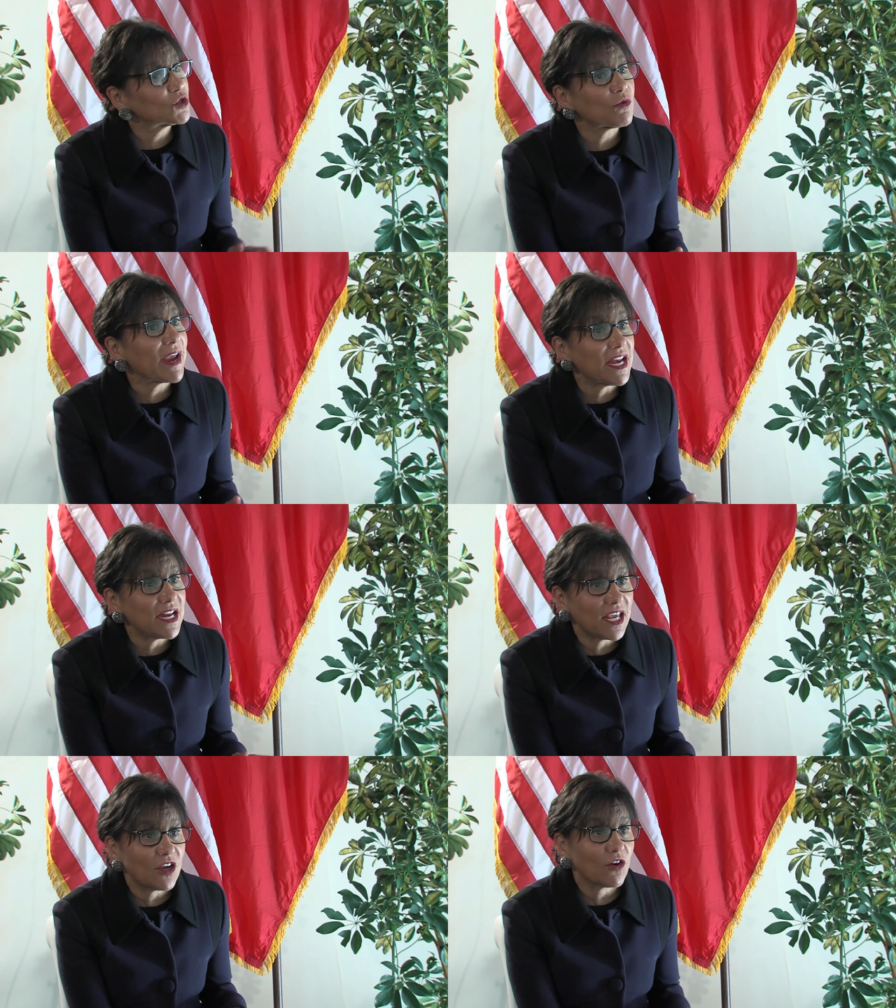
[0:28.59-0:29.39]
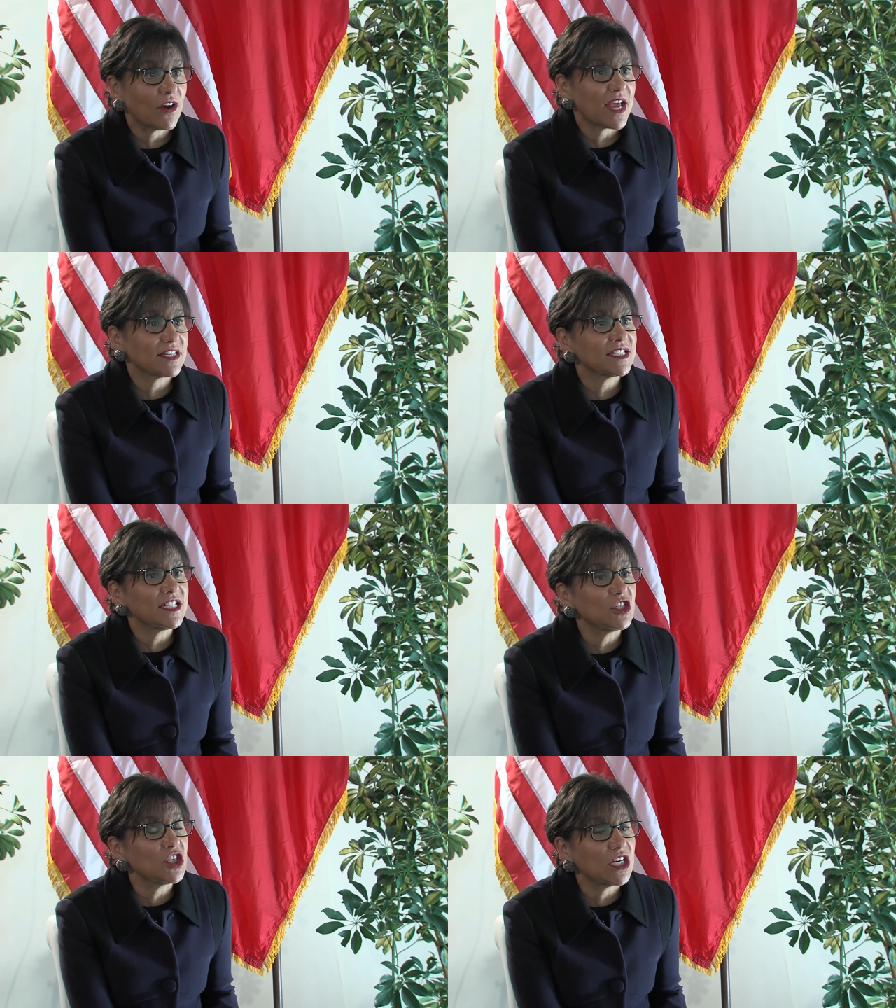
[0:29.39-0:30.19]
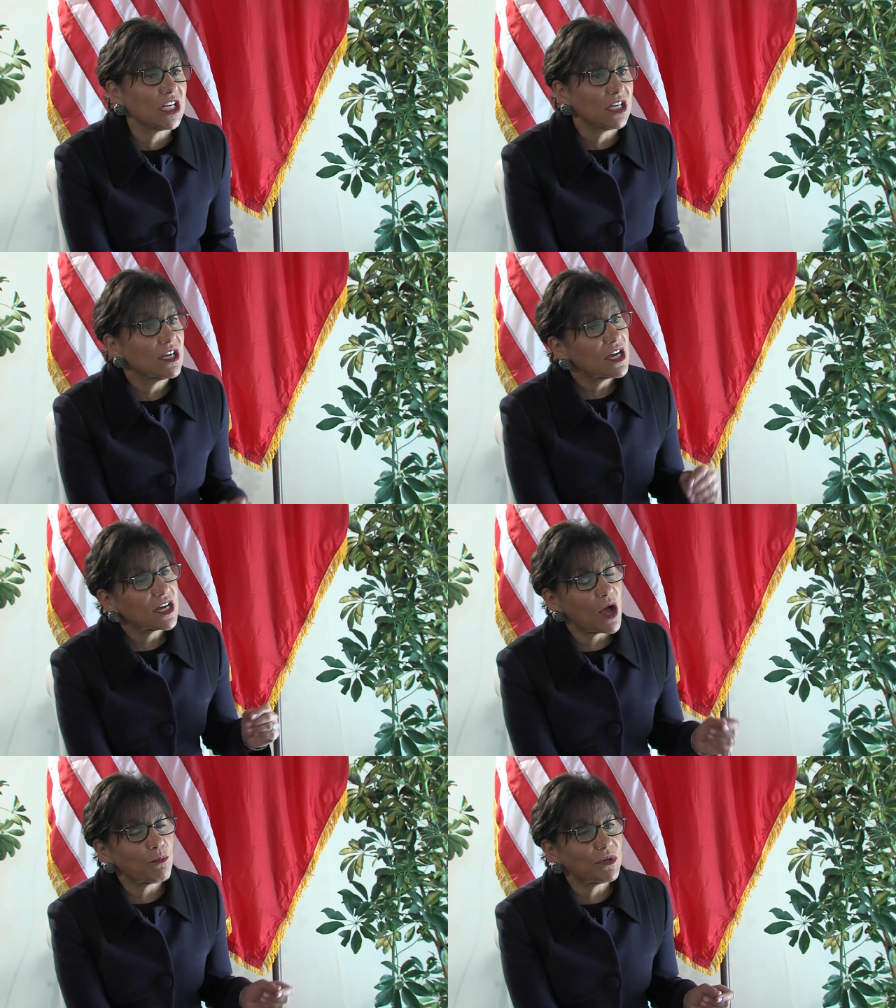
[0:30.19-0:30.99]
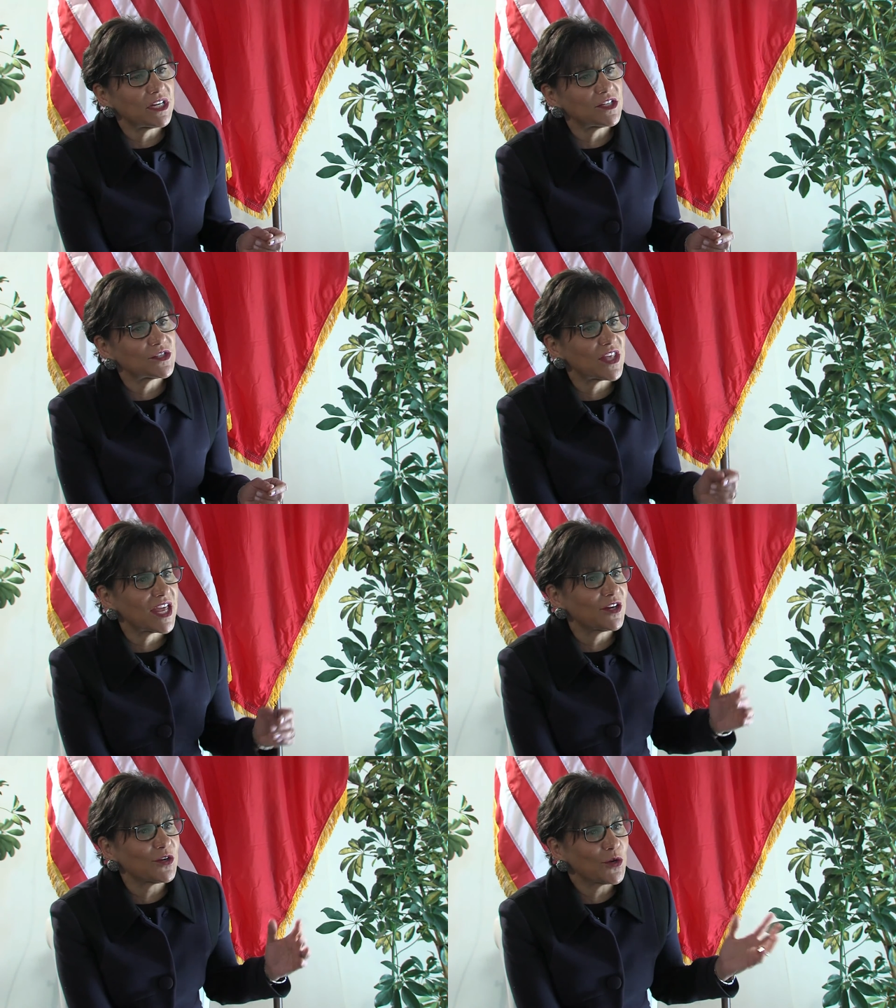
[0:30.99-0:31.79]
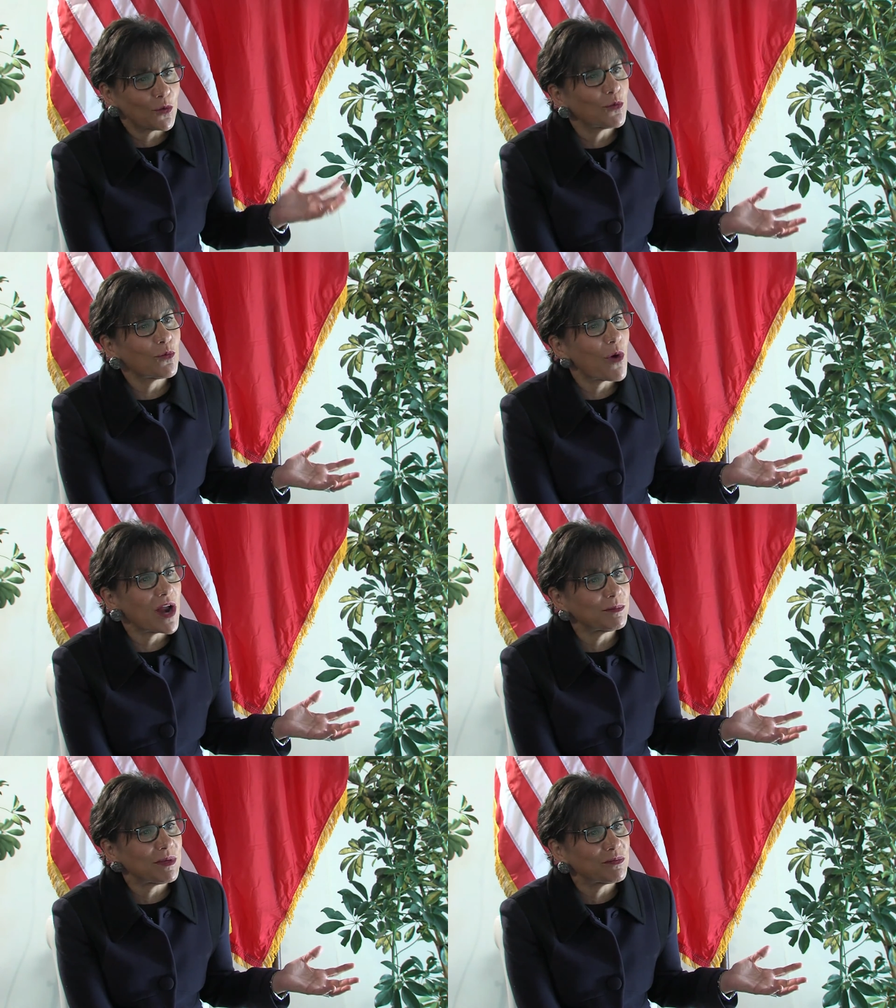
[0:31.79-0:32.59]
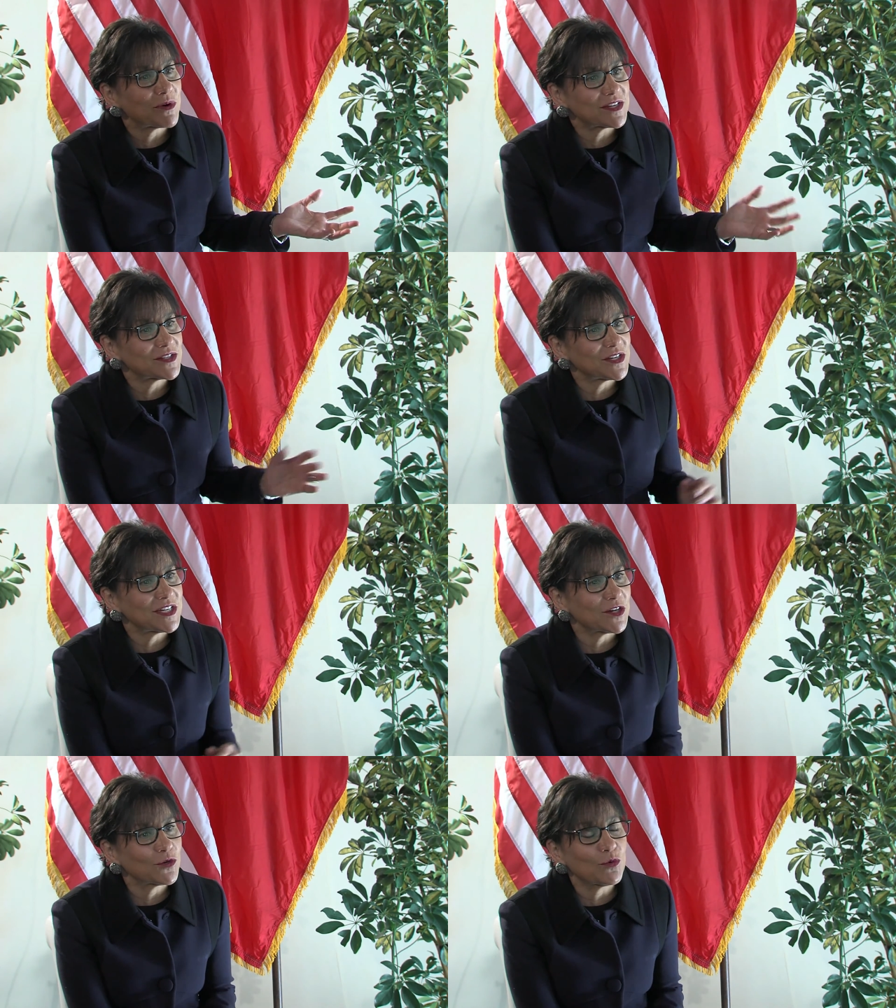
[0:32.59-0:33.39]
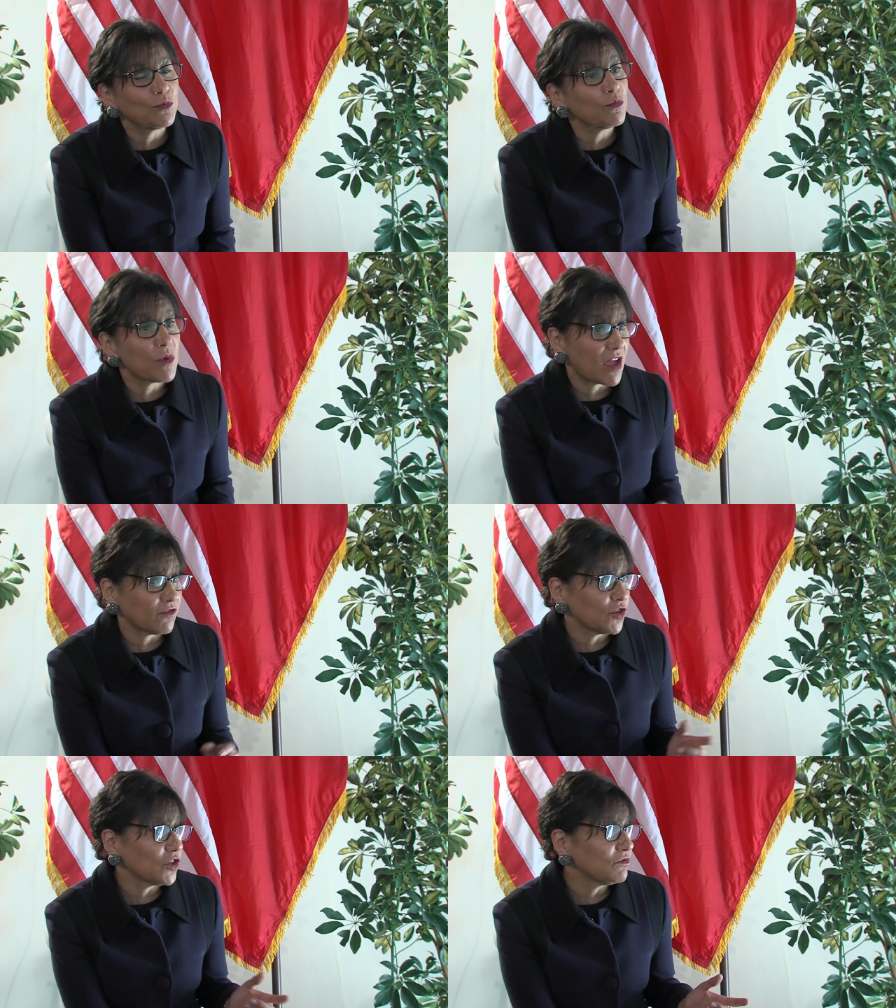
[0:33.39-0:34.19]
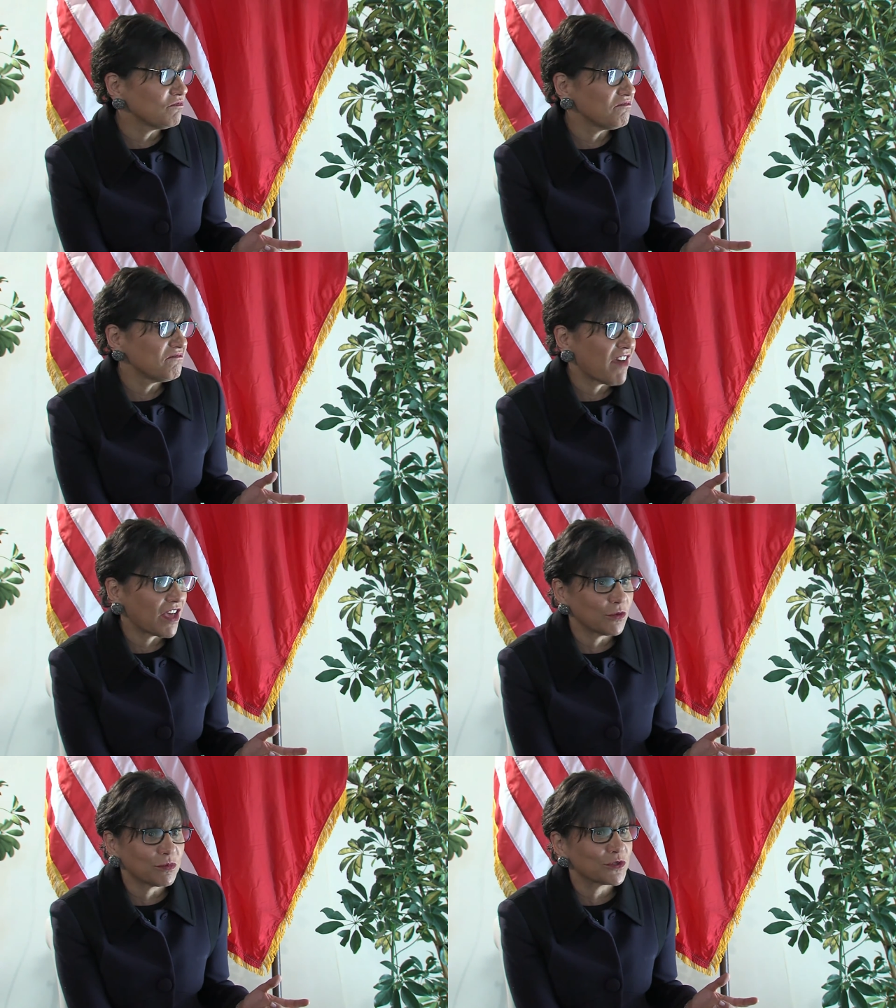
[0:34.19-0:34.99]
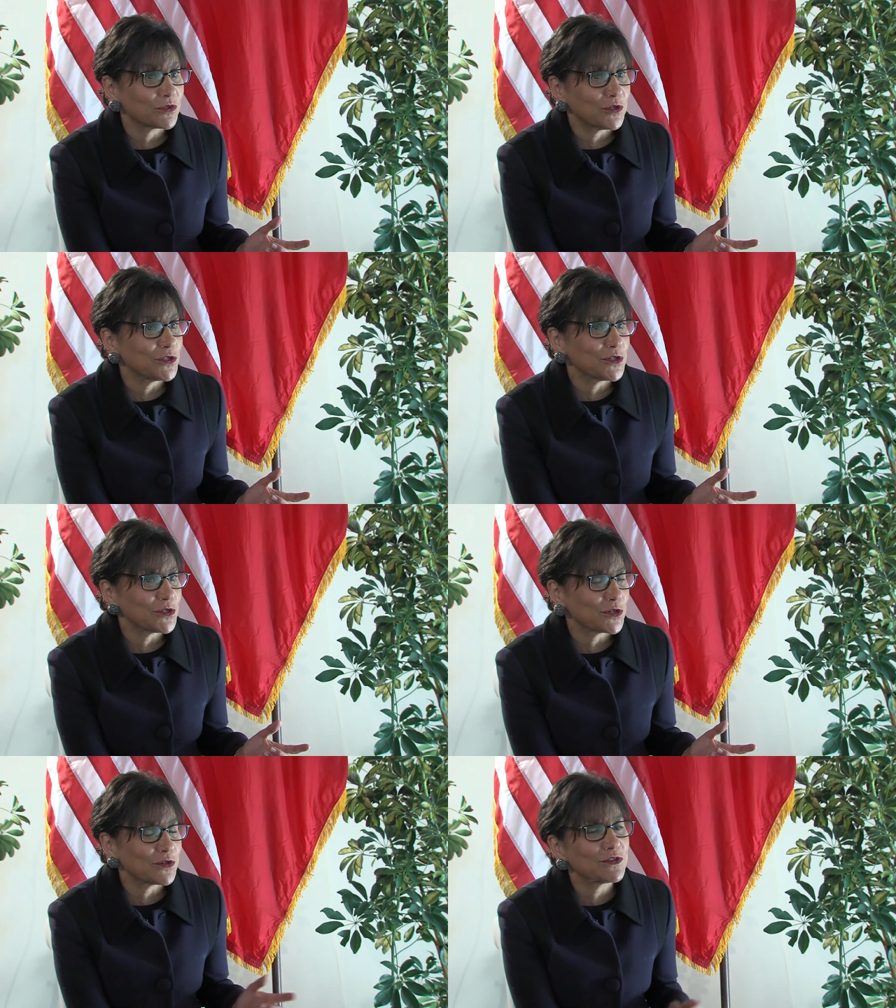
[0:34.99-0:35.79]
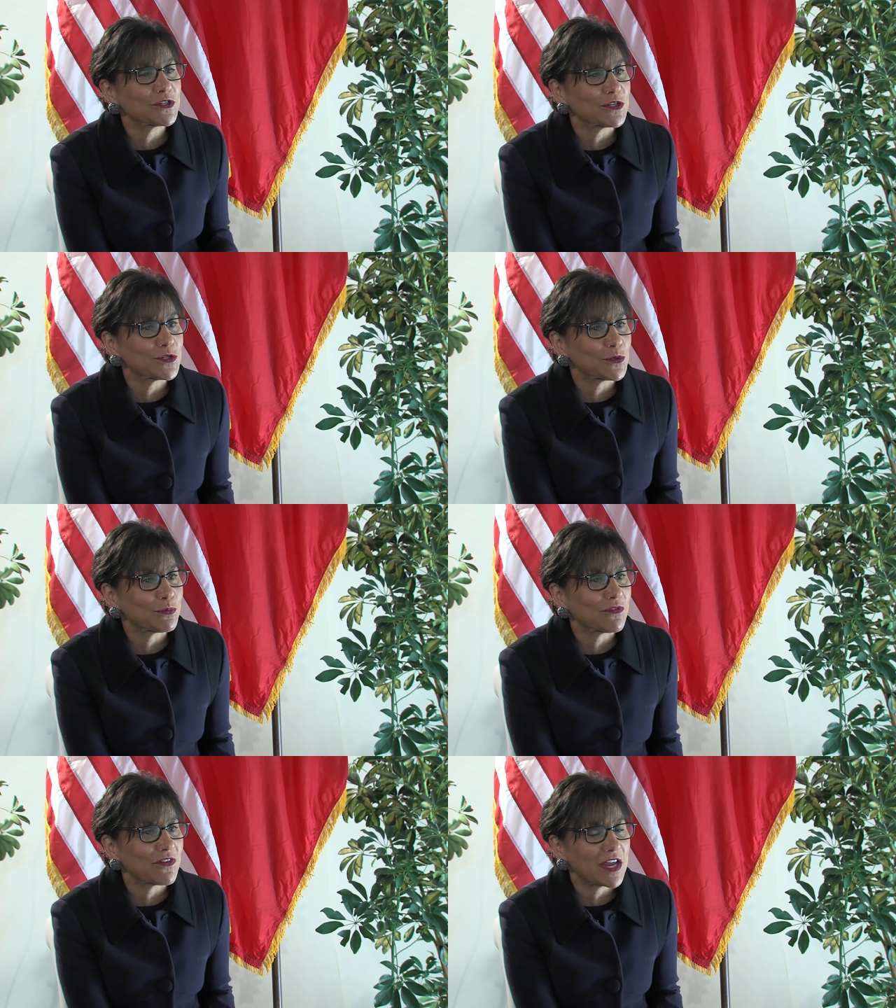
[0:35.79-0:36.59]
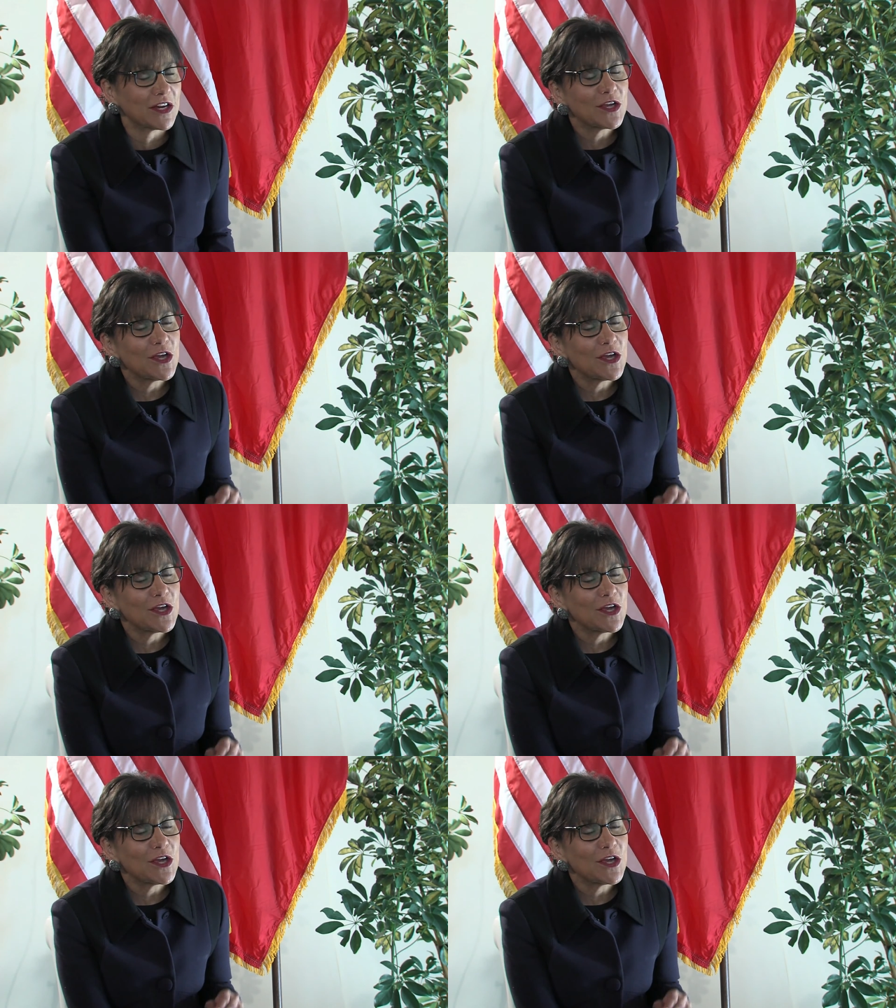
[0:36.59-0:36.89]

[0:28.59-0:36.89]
Training or STG companies that you know want to be present here who have good valuable goods and services to provide.